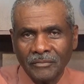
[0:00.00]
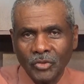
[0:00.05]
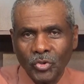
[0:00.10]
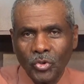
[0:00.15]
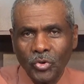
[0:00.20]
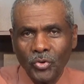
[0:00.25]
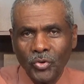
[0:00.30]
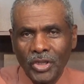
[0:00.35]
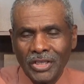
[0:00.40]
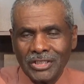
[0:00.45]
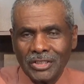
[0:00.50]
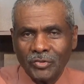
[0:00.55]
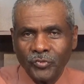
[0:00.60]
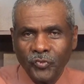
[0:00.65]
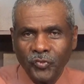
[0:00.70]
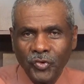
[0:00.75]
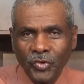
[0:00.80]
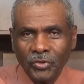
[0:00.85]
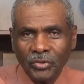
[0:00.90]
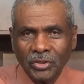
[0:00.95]
who is
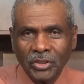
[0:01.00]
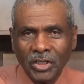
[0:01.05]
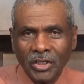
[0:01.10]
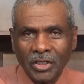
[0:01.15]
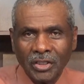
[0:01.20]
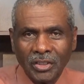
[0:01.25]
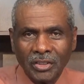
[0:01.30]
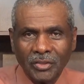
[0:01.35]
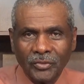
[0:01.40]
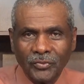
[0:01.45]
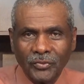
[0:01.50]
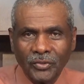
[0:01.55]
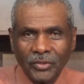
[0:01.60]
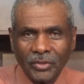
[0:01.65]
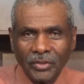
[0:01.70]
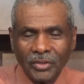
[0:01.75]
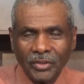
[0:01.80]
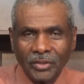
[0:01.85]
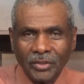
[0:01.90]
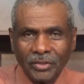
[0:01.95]
full of
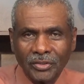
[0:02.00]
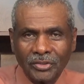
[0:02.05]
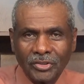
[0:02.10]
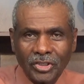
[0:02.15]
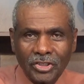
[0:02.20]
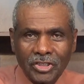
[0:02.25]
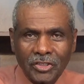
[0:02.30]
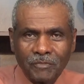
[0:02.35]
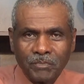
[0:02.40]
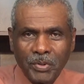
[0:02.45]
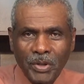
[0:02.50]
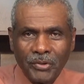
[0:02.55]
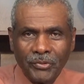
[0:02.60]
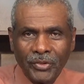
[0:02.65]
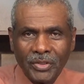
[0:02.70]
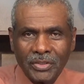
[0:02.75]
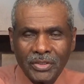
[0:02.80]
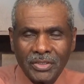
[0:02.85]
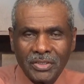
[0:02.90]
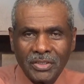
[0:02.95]
the
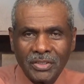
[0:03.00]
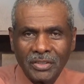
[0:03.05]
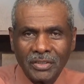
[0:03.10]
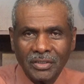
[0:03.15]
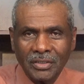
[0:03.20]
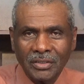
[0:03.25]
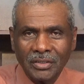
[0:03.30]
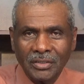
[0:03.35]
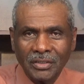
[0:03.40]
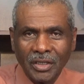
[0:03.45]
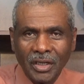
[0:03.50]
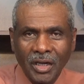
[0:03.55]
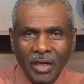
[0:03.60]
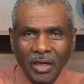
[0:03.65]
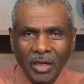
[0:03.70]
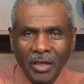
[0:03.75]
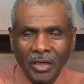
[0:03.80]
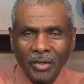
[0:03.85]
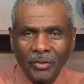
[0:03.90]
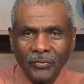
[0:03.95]
spirits
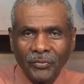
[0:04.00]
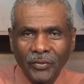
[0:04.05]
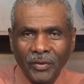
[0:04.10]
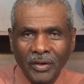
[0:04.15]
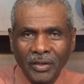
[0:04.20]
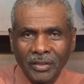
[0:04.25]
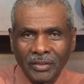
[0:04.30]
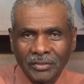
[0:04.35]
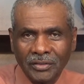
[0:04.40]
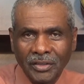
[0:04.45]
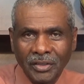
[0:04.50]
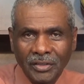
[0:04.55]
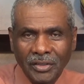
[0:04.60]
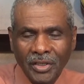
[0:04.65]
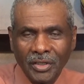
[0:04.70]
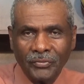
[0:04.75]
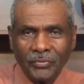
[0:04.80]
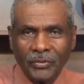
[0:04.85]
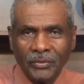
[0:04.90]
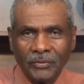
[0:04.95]
of the
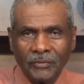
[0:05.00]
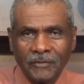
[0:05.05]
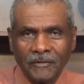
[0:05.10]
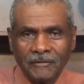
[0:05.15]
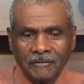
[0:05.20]
devil.